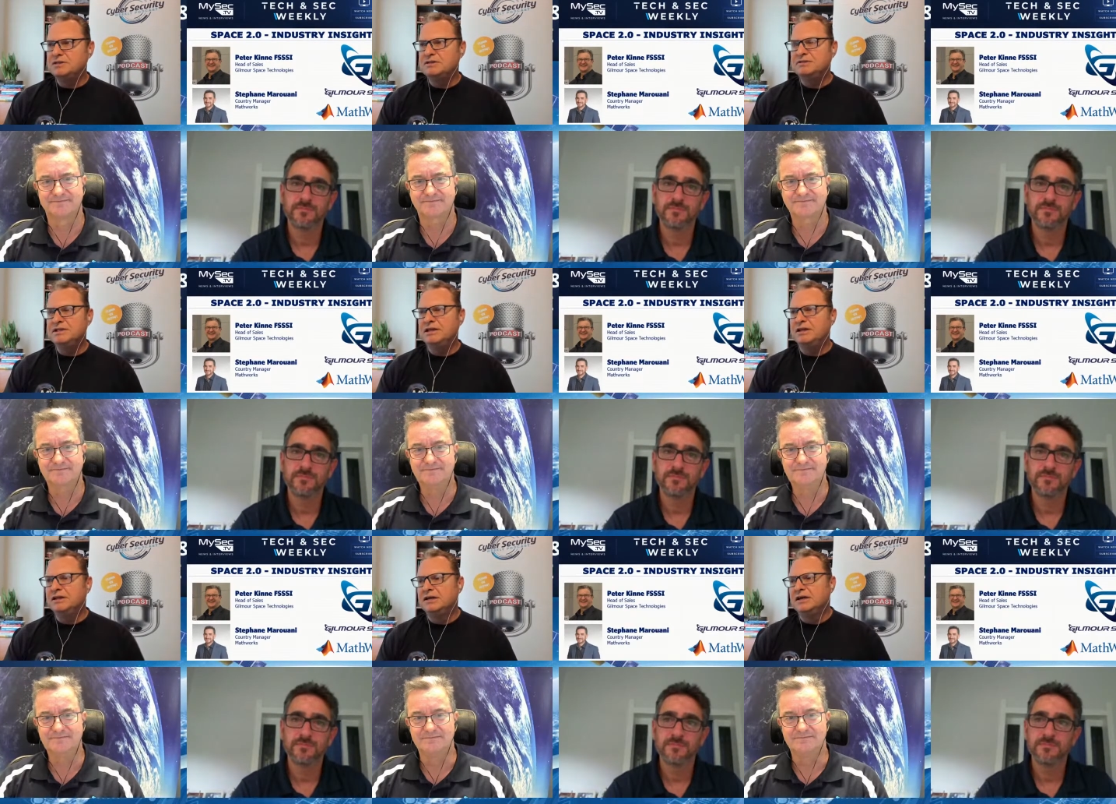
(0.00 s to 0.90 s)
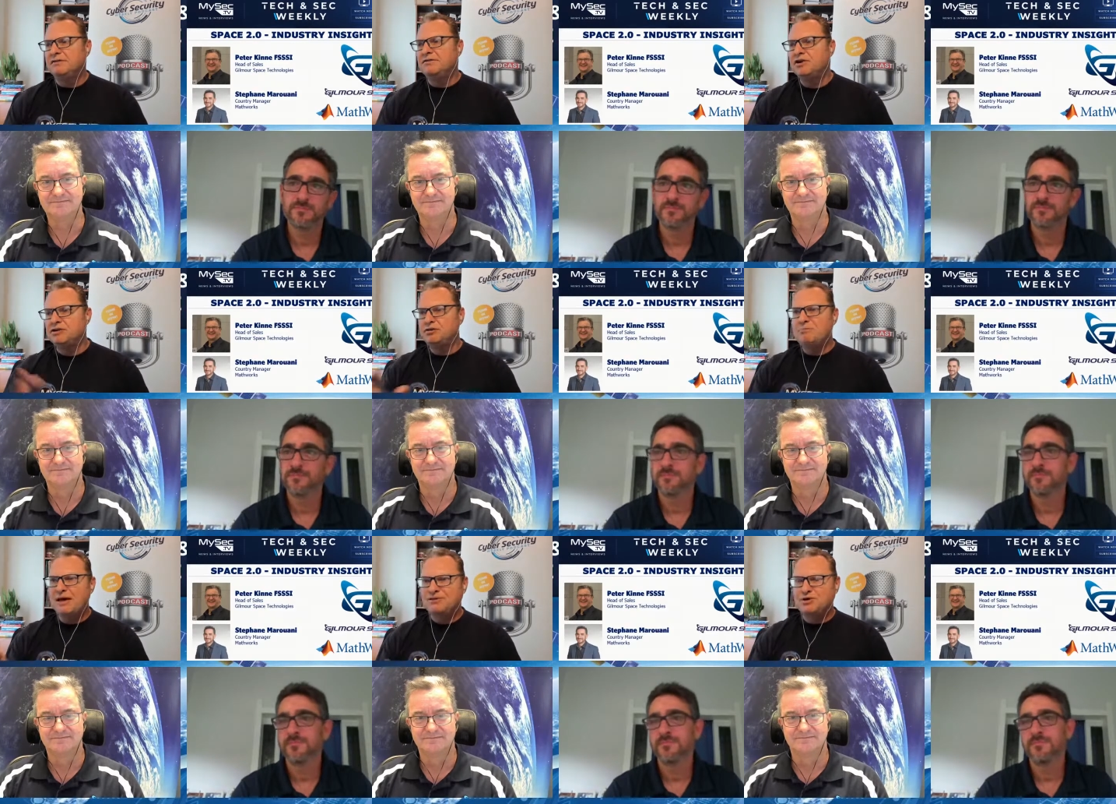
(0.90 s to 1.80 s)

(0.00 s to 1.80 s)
Speaker 1: listening, if you've got a good maths